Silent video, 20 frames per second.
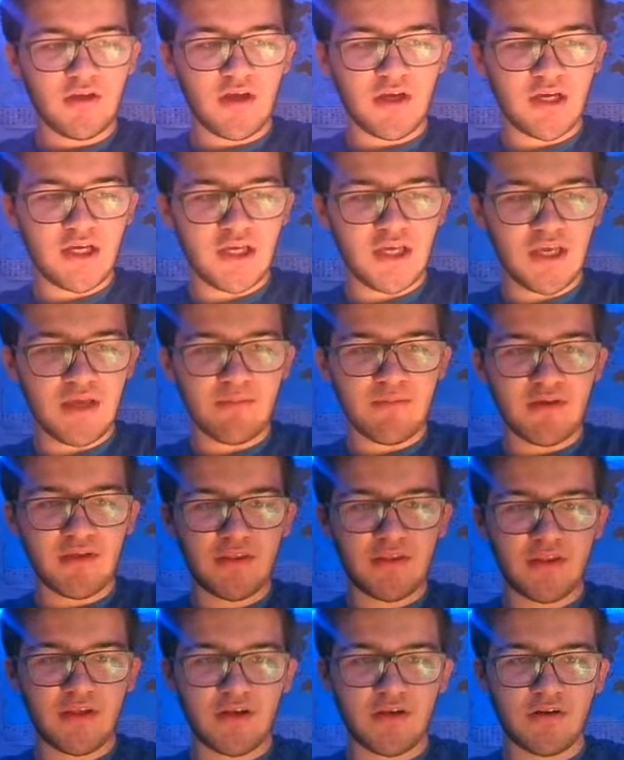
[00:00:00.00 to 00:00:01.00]
game
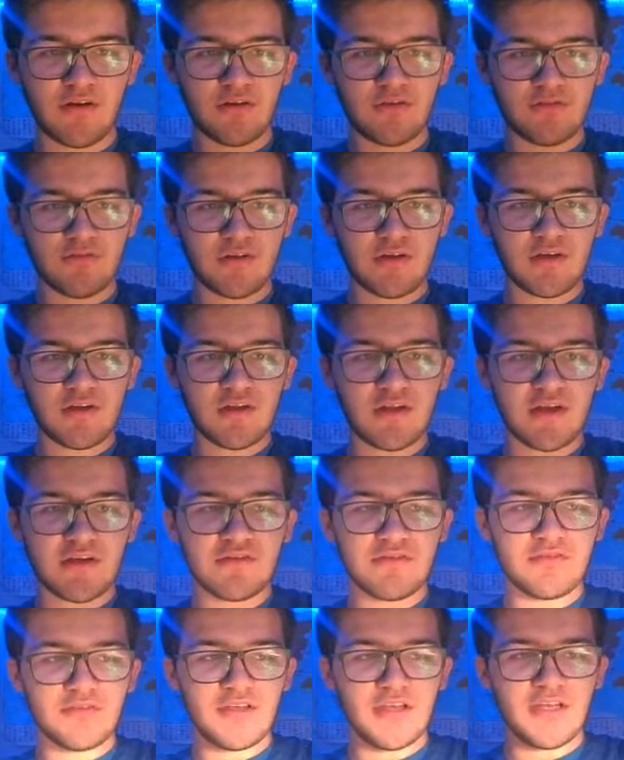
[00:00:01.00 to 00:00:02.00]
in their single A
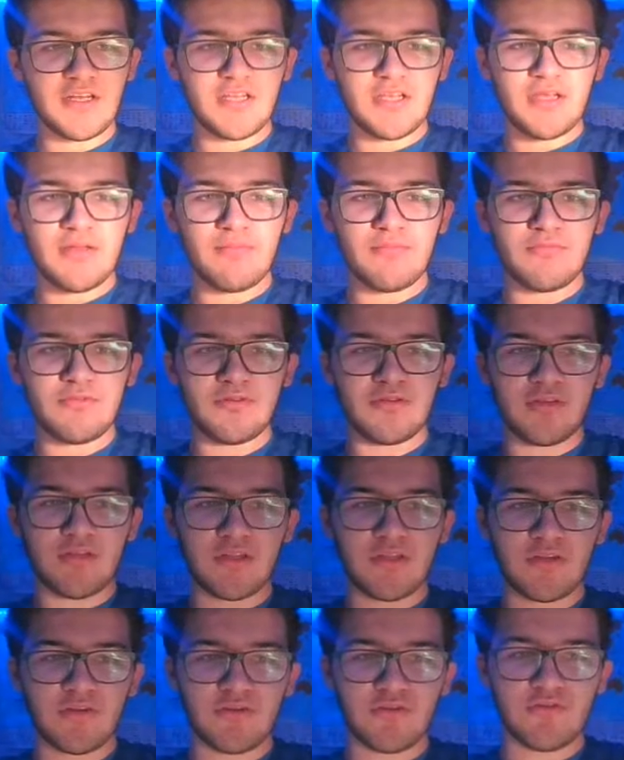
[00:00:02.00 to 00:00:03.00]
stadium
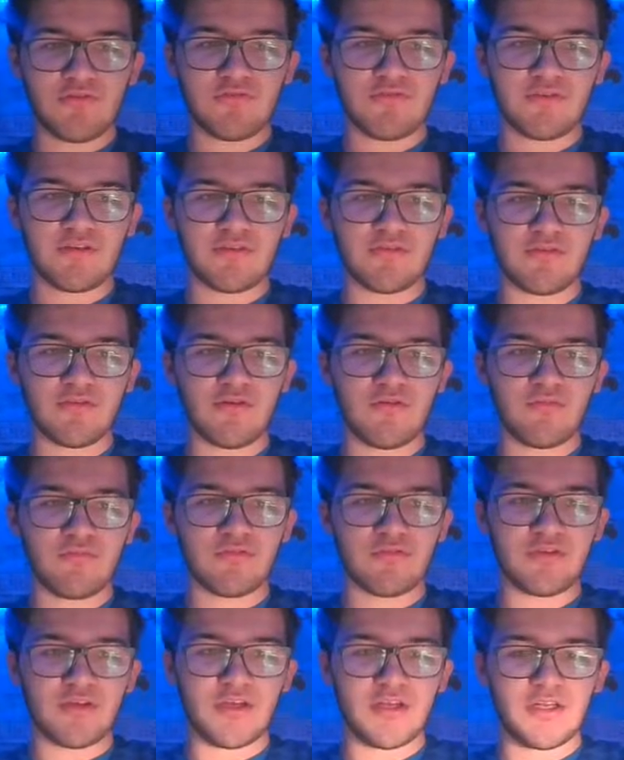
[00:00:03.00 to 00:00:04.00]
that they're using as a home
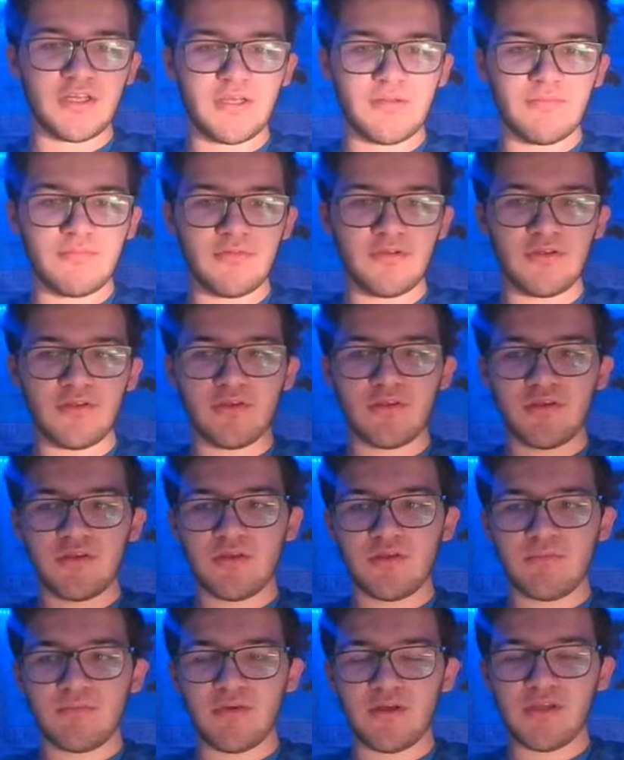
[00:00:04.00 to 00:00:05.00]
stadium,
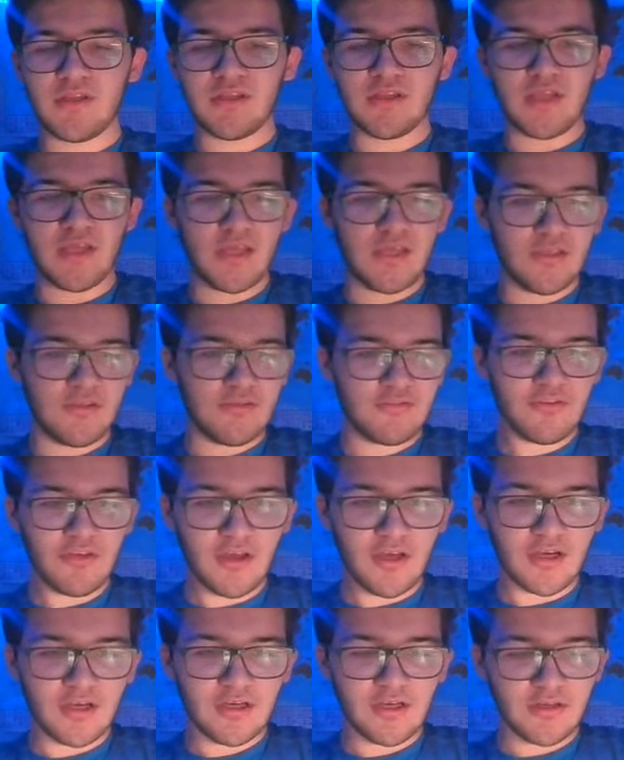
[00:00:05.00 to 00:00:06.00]
but they
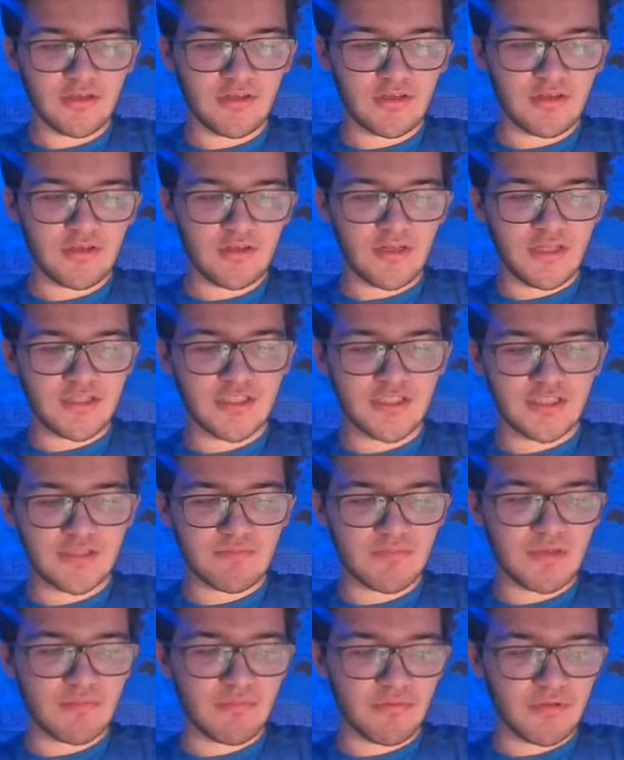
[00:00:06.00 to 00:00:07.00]
sucked. Let's get some
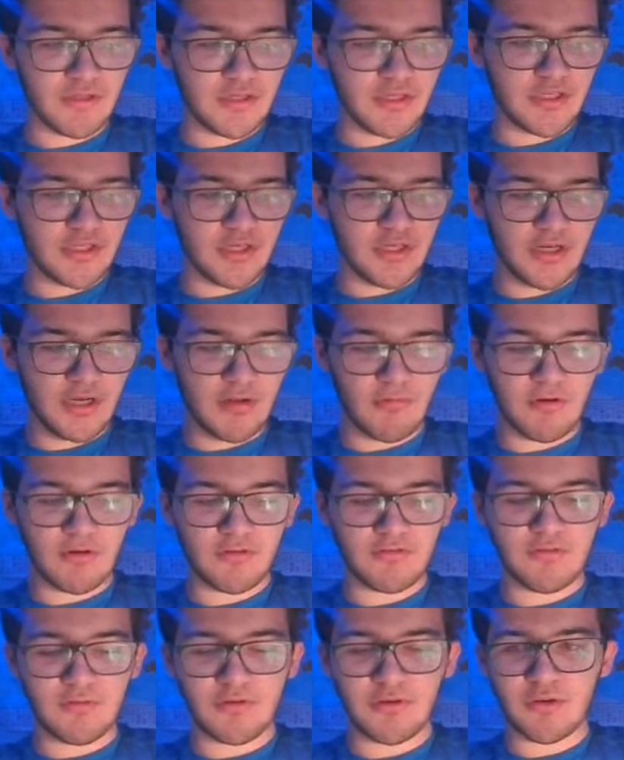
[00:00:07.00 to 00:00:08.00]
people in here. I want
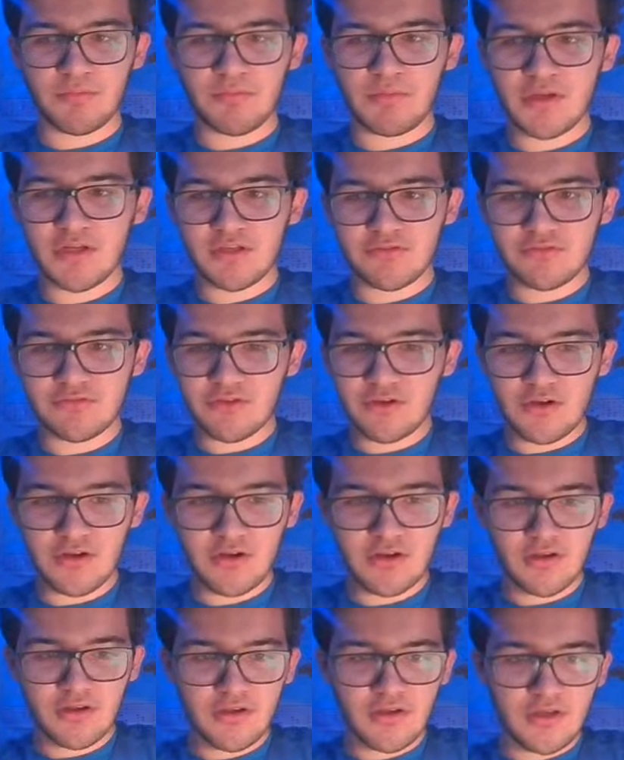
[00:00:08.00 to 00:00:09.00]
to see what your opinions
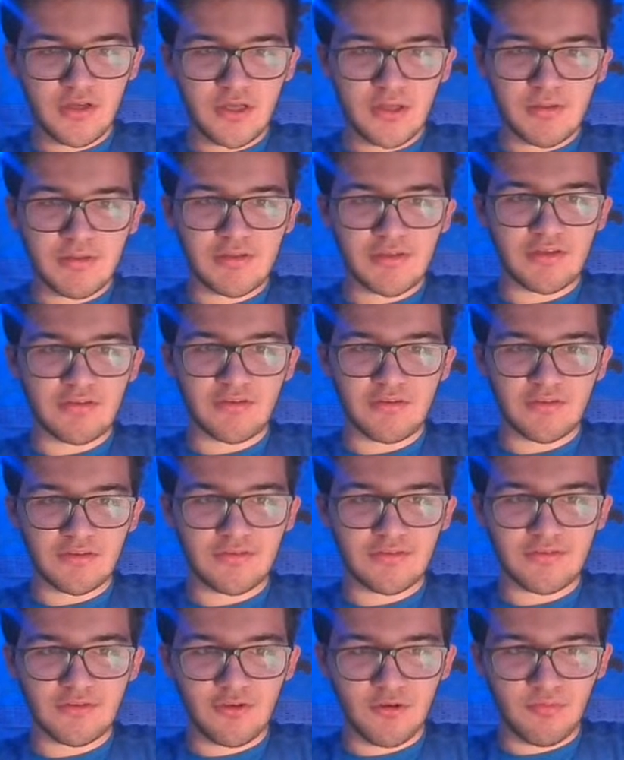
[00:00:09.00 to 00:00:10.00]
are. This
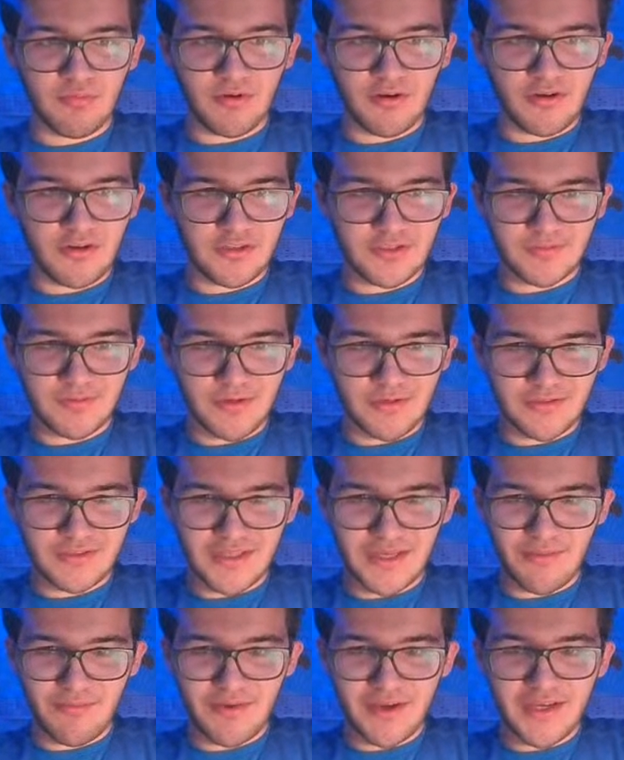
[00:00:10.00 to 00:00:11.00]
is Cooper Hernick's
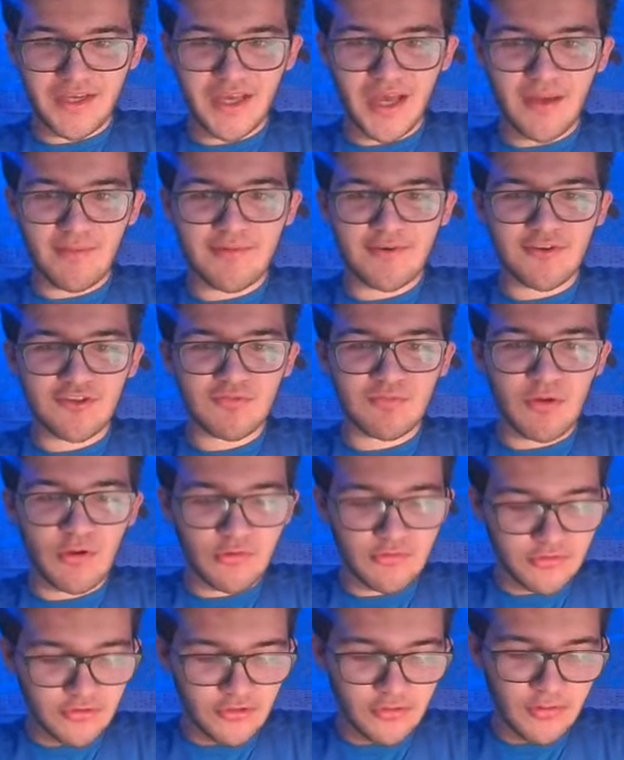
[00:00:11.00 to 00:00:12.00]
post-game recap. We were
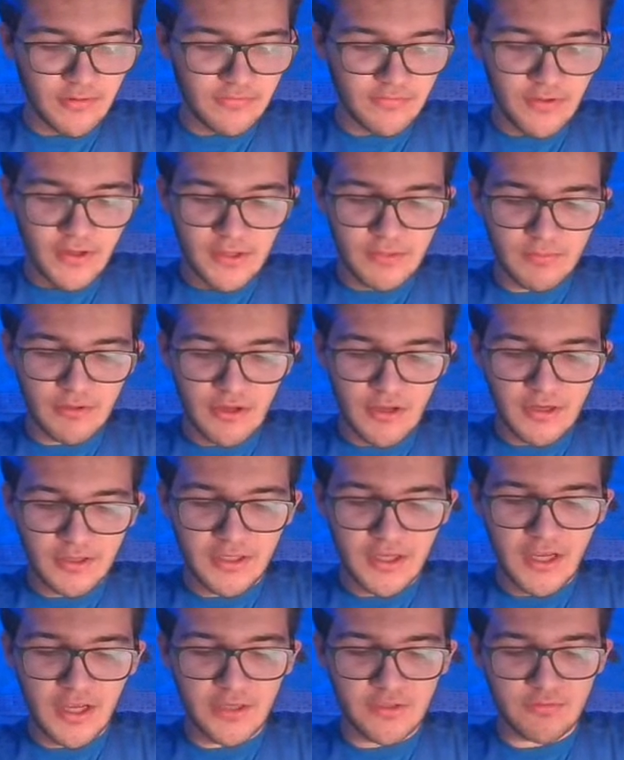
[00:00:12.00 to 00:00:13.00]
supposed to do a fun
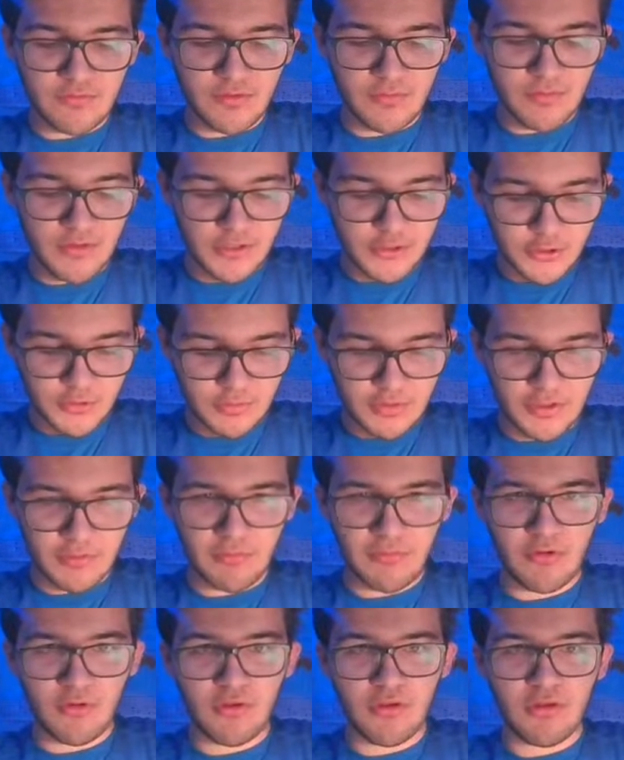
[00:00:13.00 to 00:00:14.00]
podcast with a bunch of
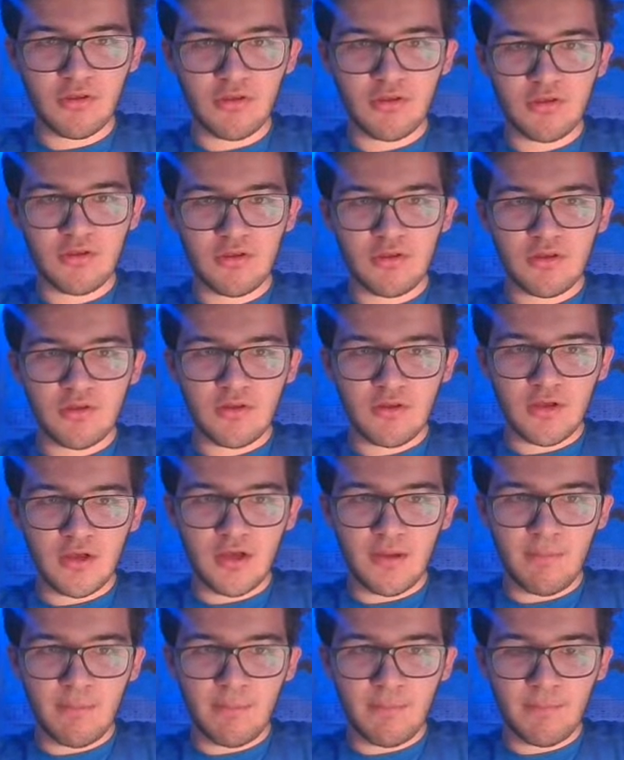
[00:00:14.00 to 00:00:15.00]
people
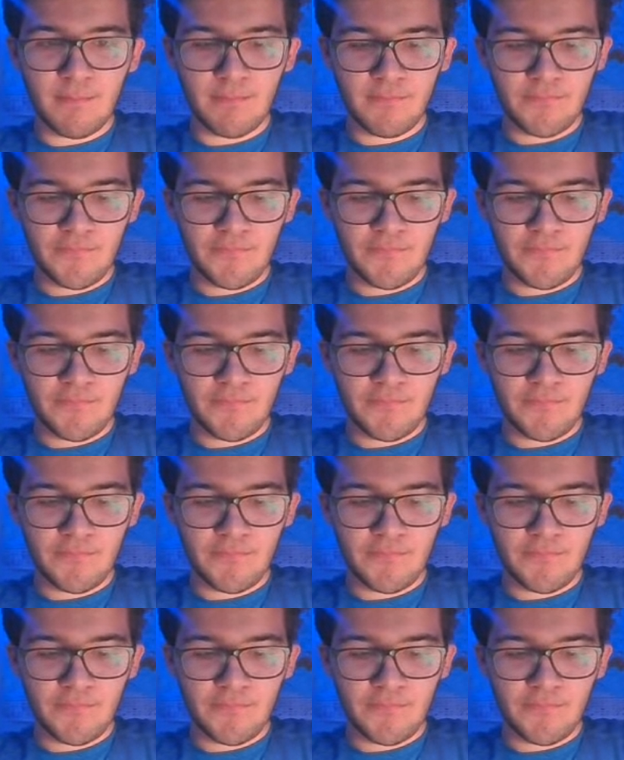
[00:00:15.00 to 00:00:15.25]
that